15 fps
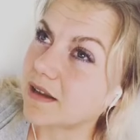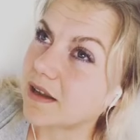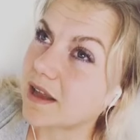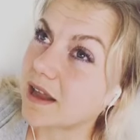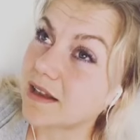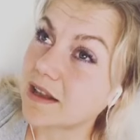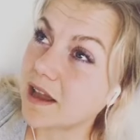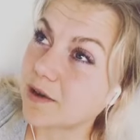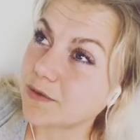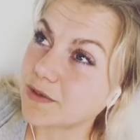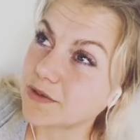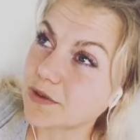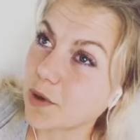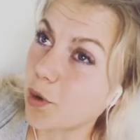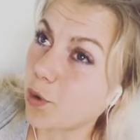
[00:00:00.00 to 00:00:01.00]
and I was
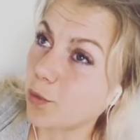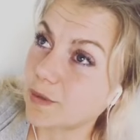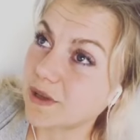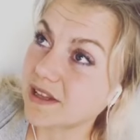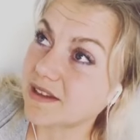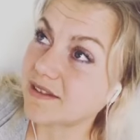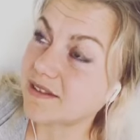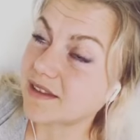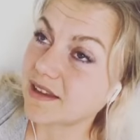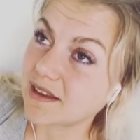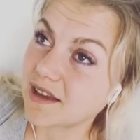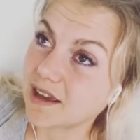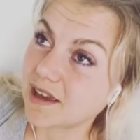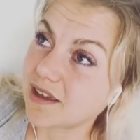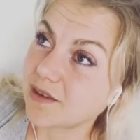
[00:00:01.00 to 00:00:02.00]
homeless, and
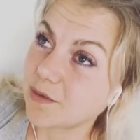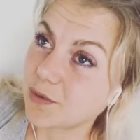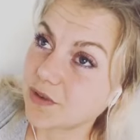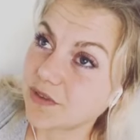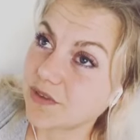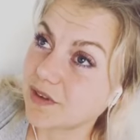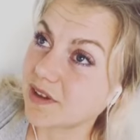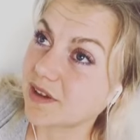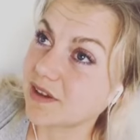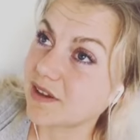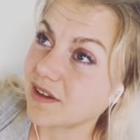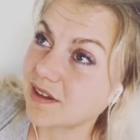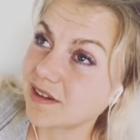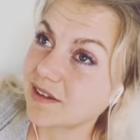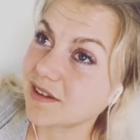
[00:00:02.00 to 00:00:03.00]
I was
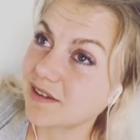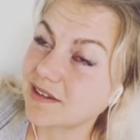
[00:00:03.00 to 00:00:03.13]
I